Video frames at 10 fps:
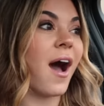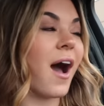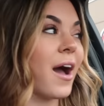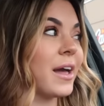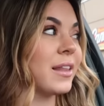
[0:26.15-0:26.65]

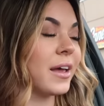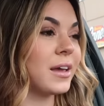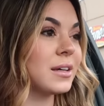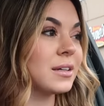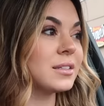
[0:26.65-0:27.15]
I
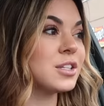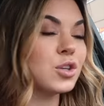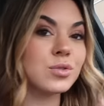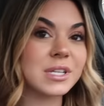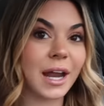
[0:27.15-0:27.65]
like to
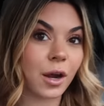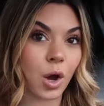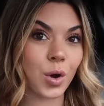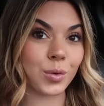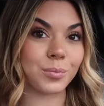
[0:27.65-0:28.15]
use it at
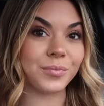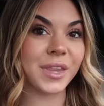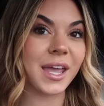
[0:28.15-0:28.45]
home.